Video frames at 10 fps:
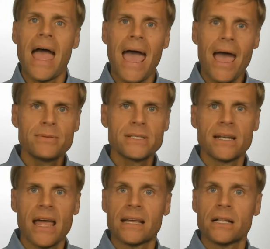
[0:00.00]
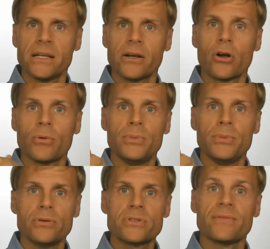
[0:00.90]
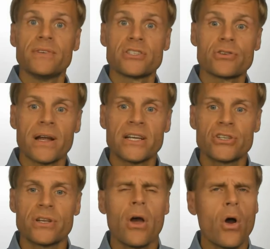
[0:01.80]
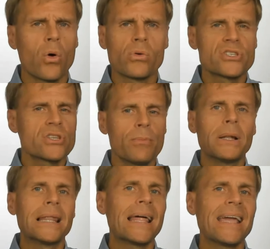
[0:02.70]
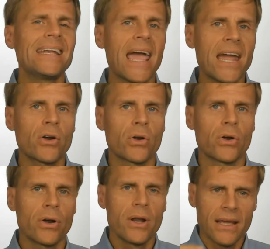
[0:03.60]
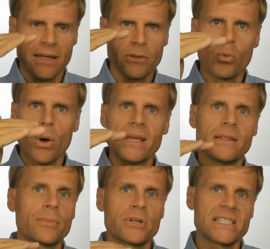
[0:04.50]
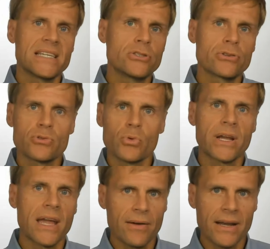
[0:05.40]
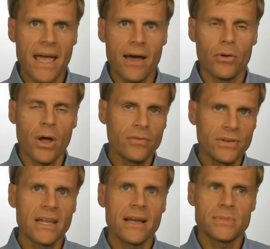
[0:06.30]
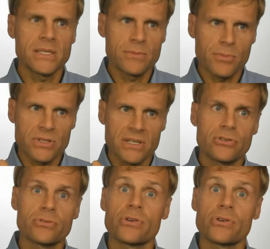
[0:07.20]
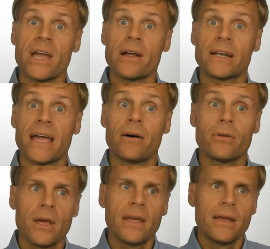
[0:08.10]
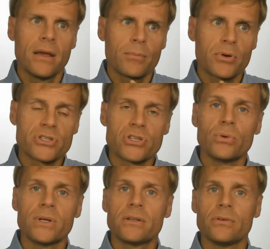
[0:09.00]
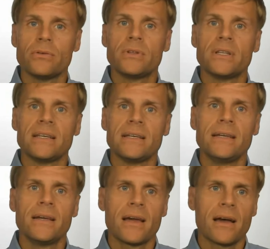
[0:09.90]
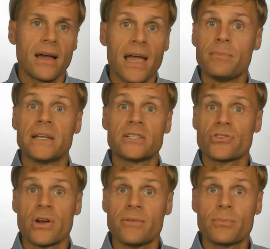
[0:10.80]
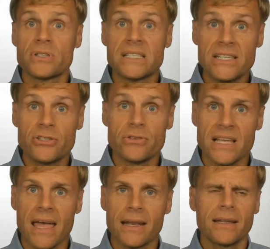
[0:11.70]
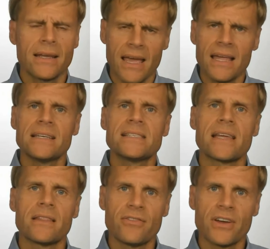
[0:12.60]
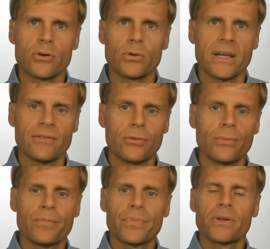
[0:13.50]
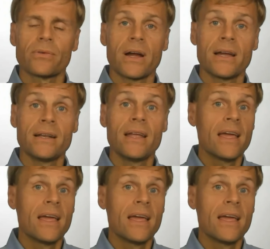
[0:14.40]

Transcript: absent a clear abuse of discretion or some plain error in the way the procedures were carried out. Oftentimes, these procedures are carried out pursuant to the uh, Administrative Procedures Act, at least at the federal level, right?